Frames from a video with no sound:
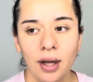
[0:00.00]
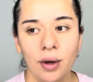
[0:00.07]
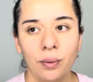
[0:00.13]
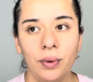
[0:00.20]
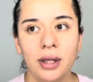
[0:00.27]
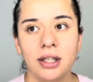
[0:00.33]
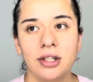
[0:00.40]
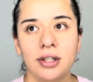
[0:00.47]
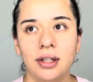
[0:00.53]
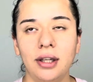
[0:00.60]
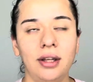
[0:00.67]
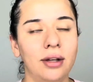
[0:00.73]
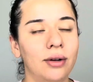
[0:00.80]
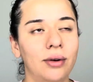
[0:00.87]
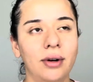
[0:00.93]
Which,
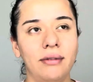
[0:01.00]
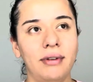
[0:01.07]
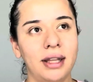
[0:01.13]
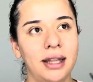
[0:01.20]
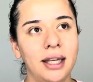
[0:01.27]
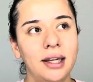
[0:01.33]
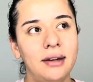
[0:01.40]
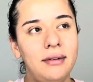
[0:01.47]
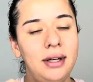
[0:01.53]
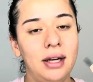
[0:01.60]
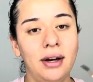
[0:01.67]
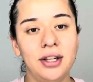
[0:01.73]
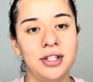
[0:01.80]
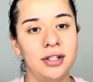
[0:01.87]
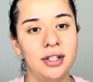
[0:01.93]
if I think of it now, I
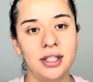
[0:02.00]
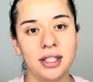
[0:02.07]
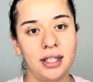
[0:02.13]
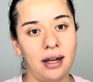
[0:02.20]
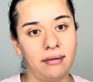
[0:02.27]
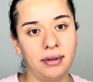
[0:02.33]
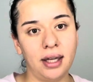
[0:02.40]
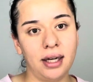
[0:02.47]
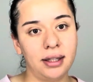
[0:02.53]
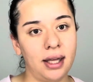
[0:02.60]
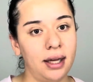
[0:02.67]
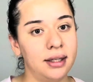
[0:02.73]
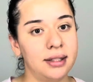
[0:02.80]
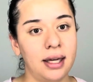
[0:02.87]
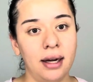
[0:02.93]
should have just left it at that
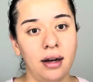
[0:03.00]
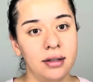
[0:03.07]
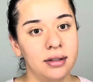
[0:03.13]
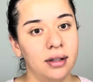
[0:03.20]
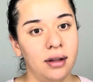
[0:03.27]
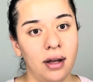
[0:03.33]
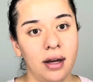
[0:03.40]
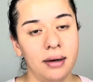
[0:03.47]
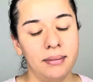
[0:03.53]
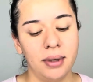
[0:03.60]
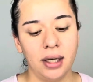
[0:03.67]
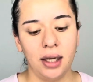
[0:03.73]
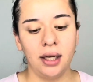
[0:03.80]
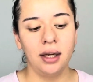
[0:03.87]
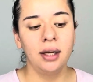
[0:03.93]
because I lost a lot of
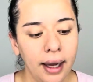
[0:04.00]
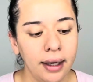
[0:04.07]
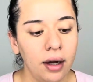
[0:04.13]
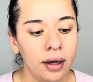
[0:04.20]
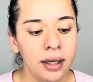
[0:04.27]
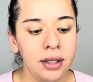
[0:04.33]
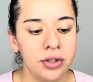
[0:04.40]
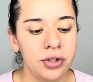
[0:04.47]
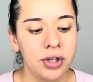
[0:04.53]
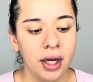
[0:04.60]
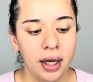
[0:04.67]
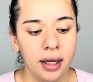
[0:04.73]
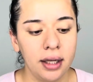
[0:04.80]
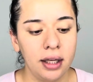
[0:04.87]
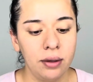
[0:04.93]
money. I got his
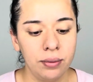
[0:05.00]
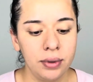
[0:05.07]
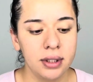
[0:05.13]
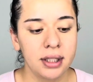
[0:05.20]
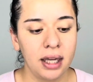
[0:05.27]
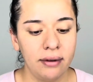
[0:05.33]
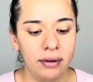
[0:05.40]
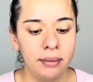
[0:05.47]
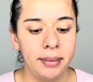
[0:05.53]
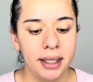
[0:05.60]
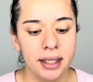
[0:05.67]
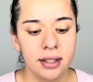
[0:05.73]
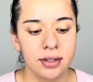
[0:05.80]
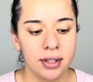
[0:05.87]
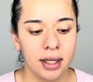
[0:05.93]
check. He was giving me
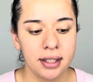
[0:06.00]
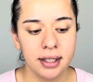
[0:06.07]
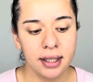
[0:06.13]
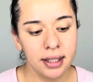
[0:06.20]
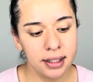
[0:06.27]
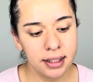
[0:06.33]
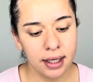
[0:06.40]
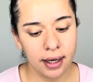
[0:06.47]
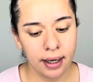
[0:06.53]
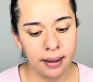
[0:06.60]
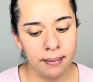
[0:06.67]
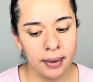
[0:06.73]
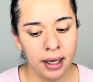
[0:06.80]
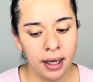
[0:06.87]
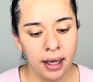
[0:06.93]
his checks at the time,